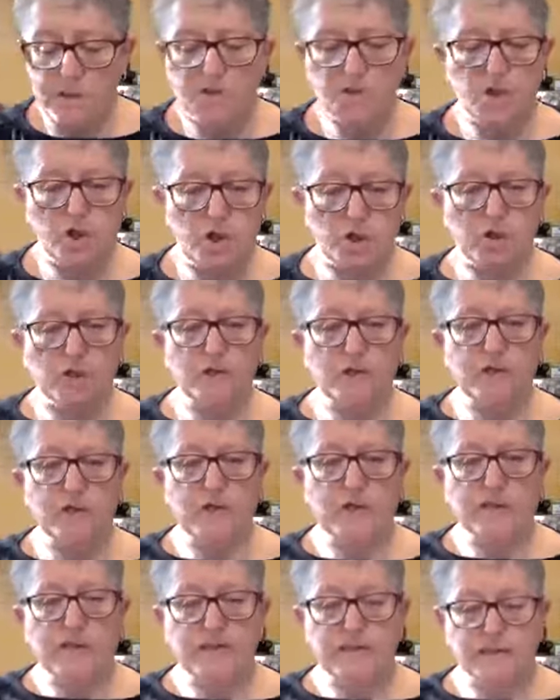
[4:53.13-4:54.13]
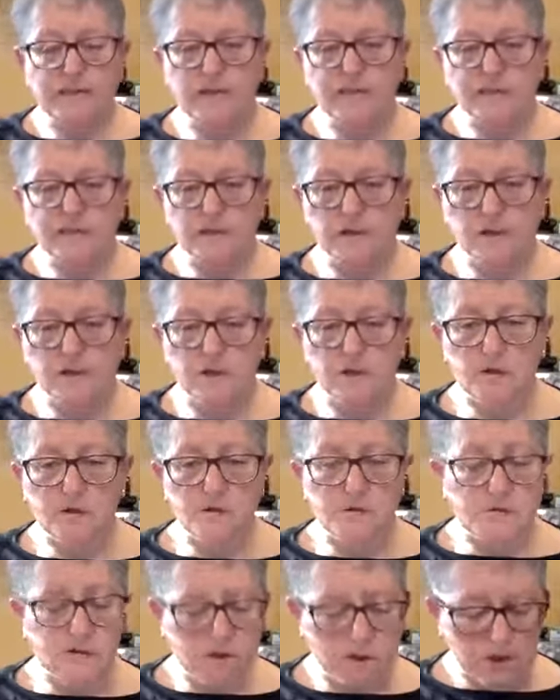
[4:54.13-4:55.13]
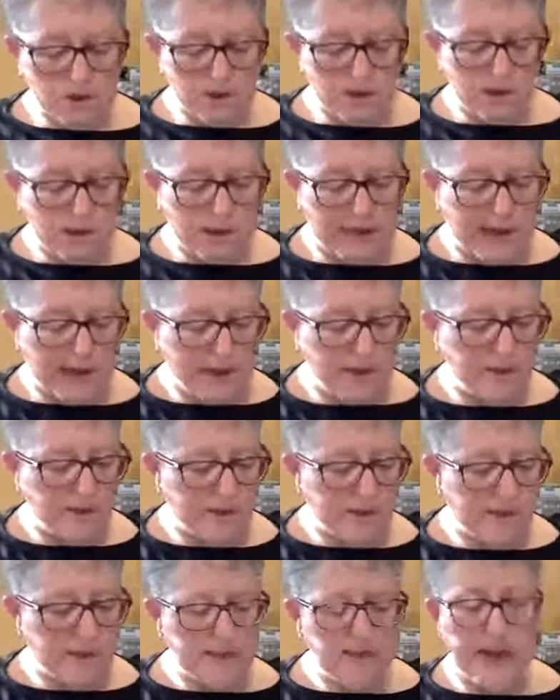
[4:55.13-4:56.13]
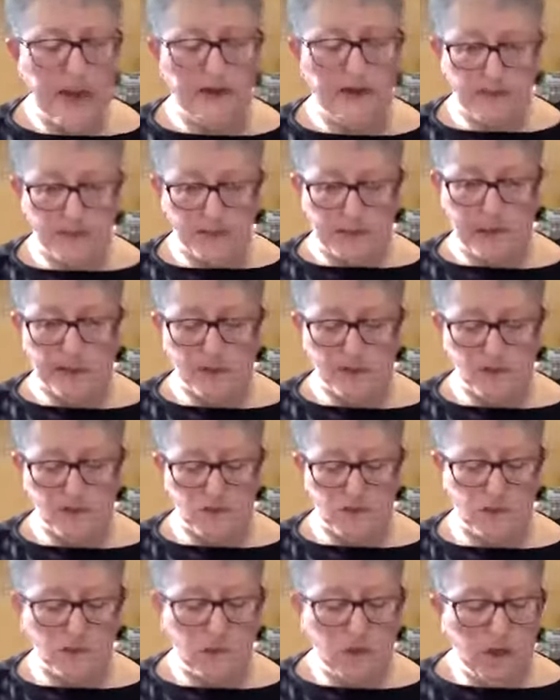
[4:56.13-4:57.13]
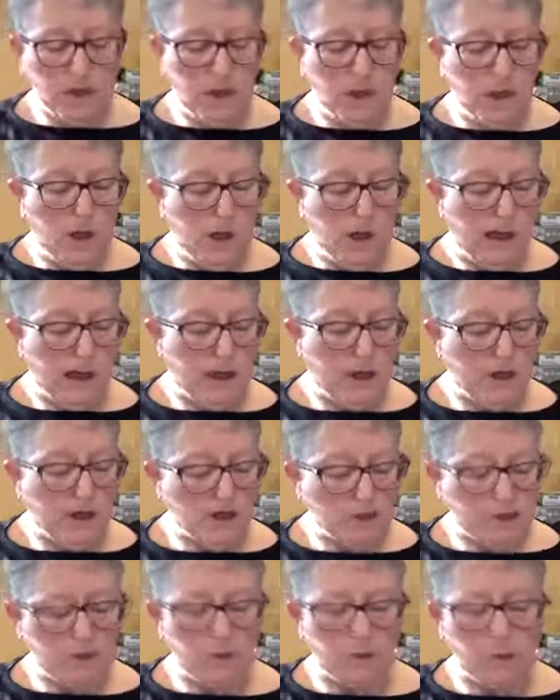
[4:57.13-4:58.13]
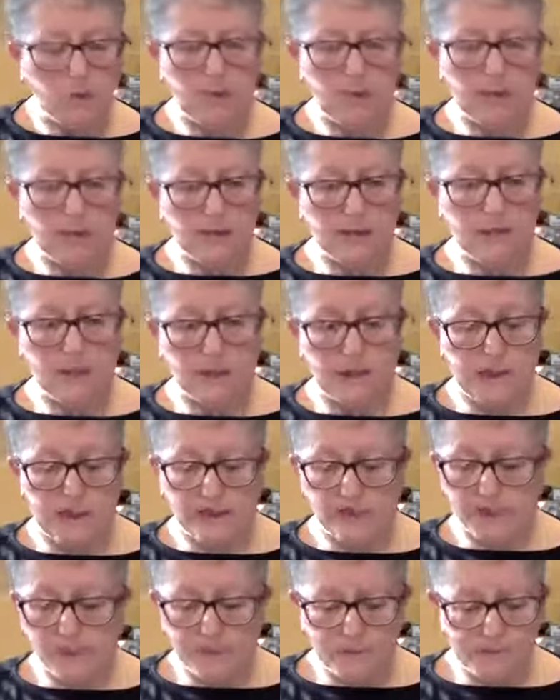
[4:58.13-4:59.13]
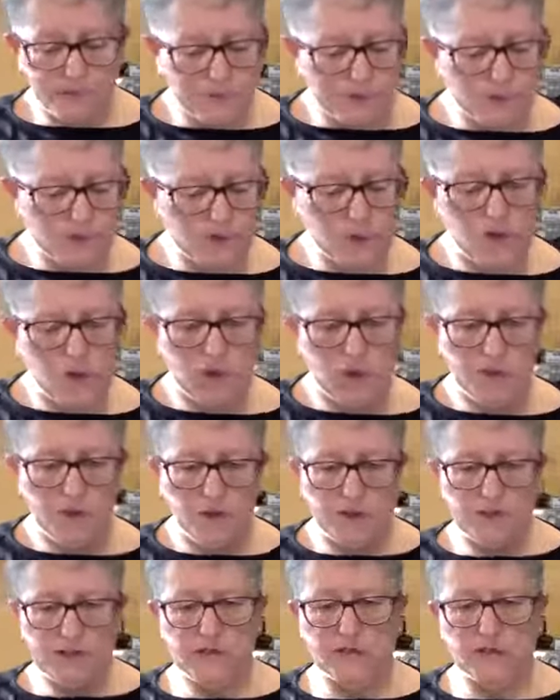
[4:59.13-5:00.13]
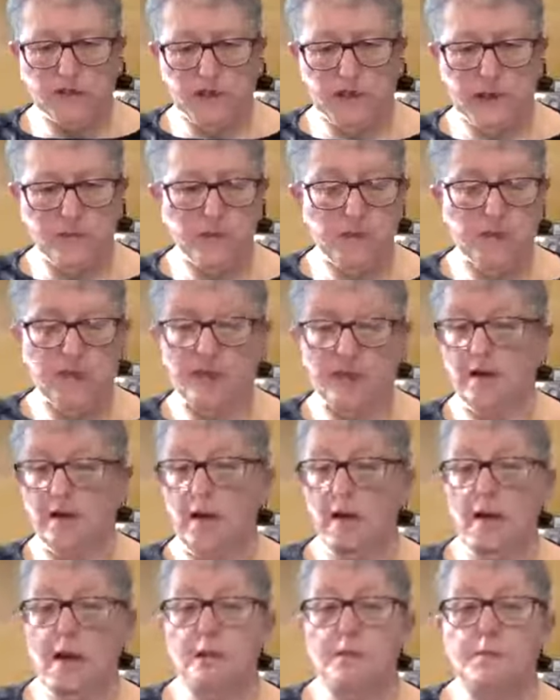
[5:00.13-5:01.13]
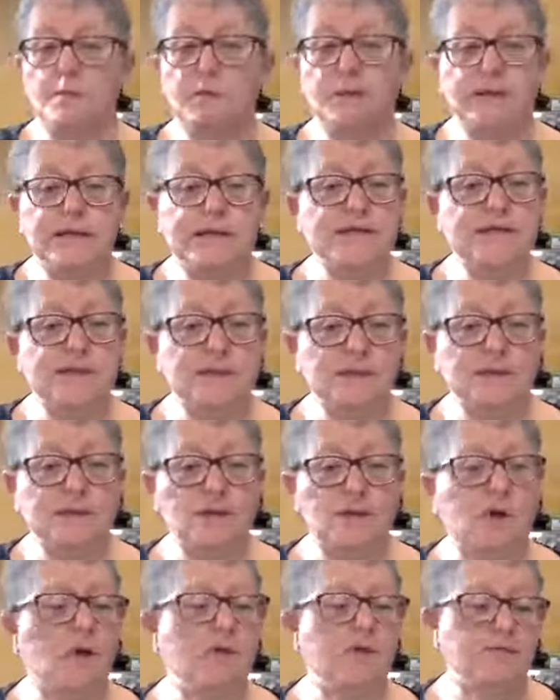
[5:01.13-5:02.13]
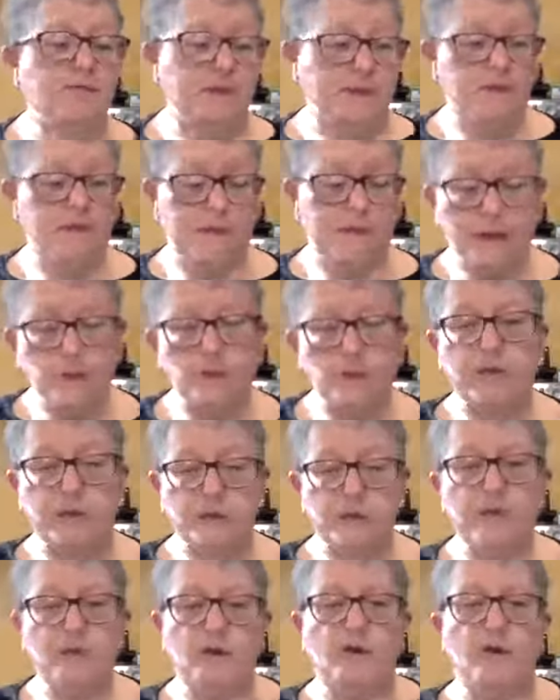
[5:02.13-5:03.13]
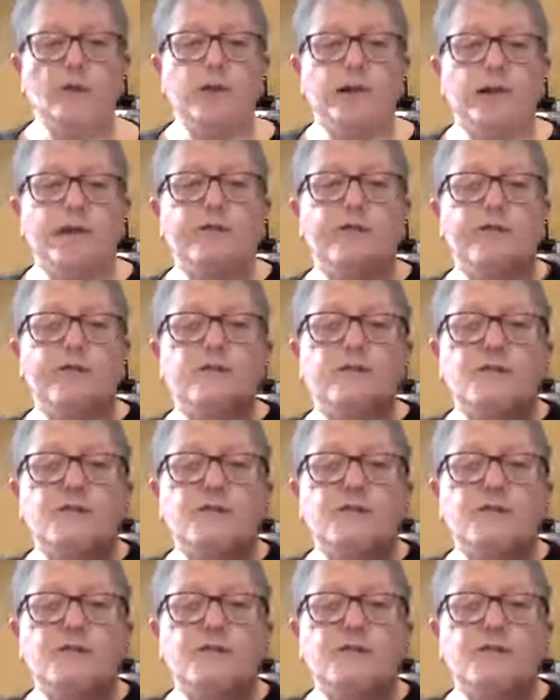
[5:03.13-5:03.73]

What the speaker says: turn the existing loaves out of their banneton onto boards and get them in the oven. So I'm going to tilt the camera down. Please let me know, or in fact Meg will let me know if